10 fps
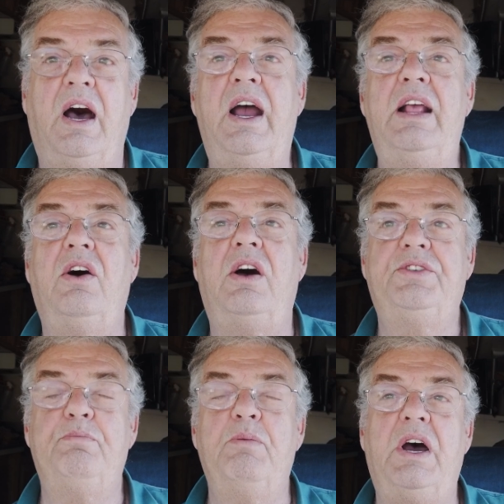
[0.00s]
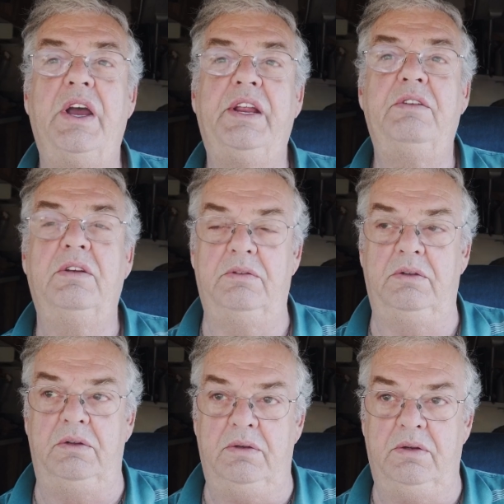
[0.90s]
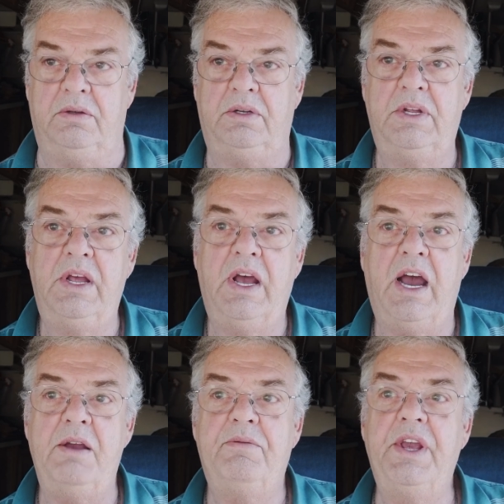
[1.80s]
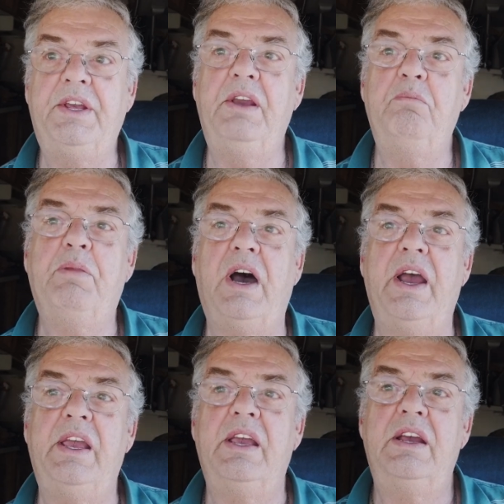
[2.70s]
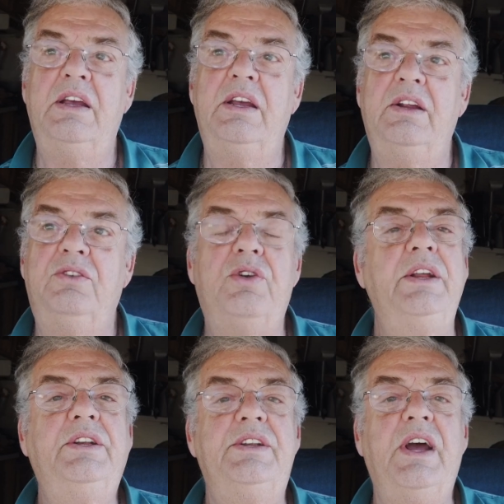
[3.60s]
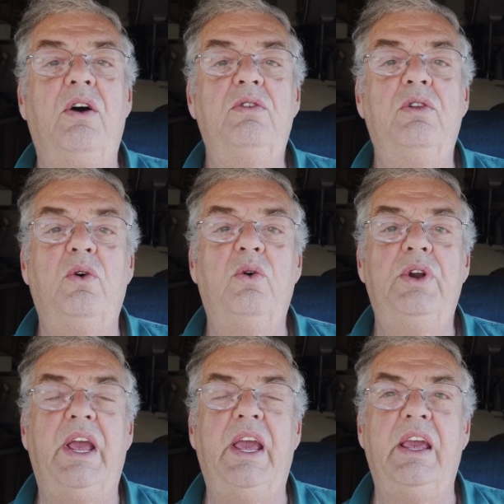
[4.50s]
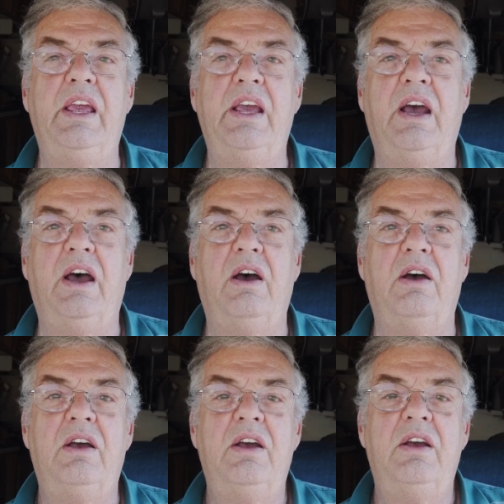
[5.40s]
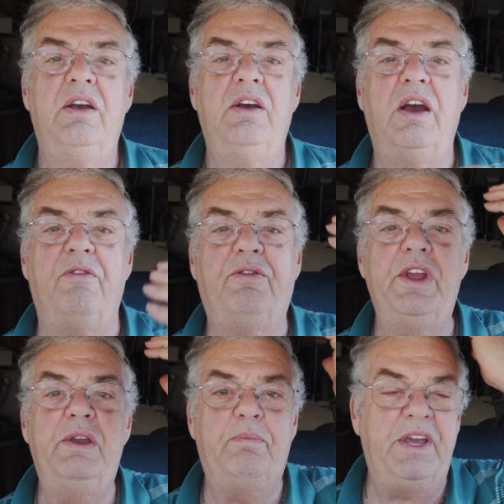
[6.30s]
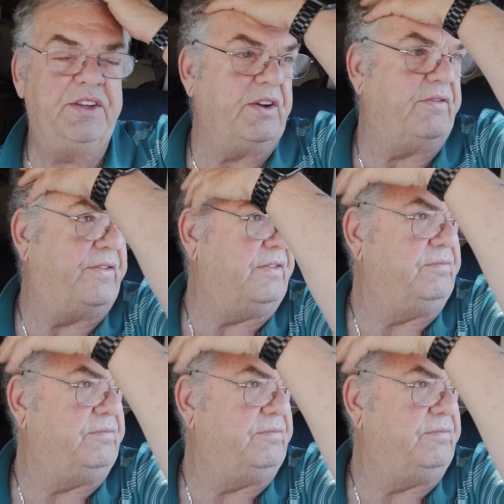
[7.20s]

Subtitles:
I lost mine. I'm thinking by trying to download a free piece of